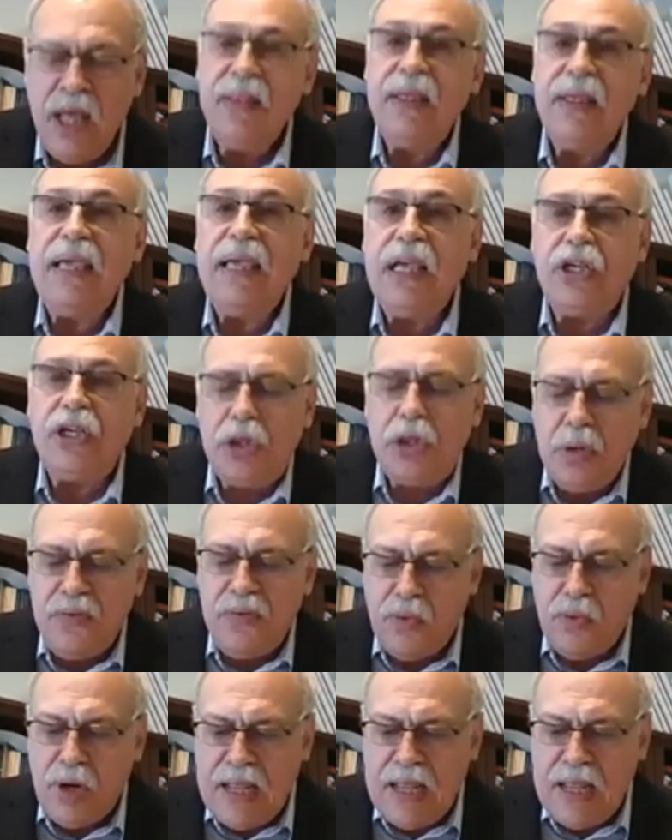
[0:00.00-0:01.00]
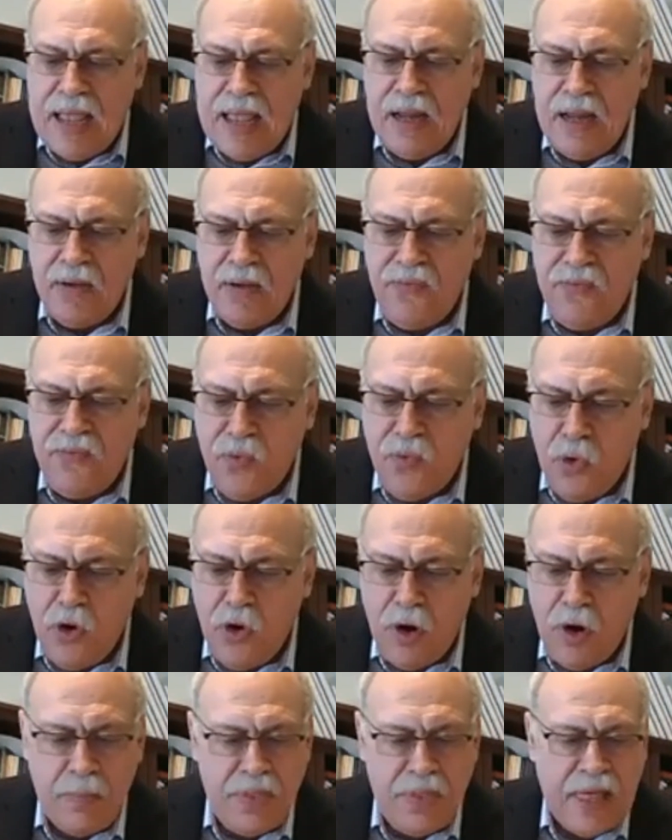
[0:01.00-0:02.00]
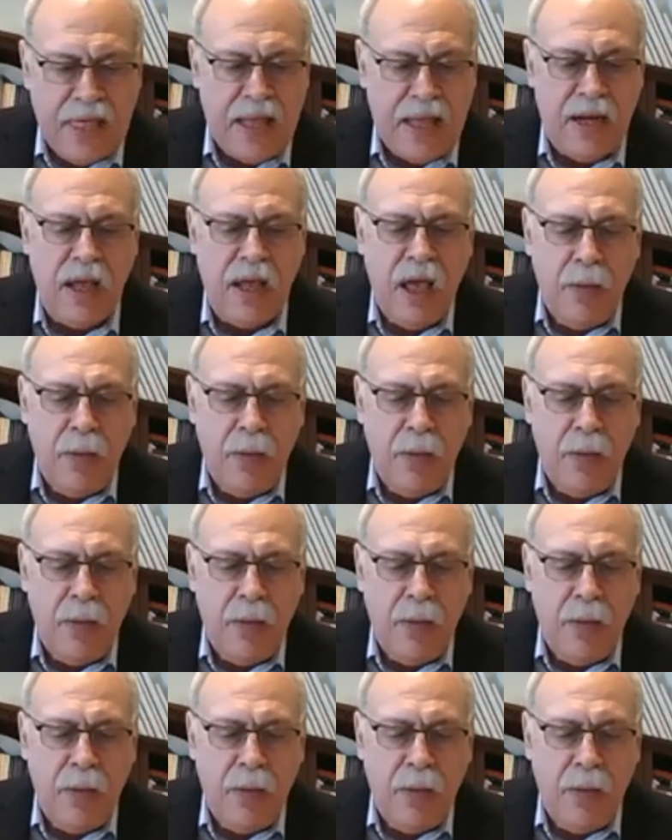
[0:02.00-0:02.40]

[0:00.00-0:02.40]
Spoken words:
The issue of organic form then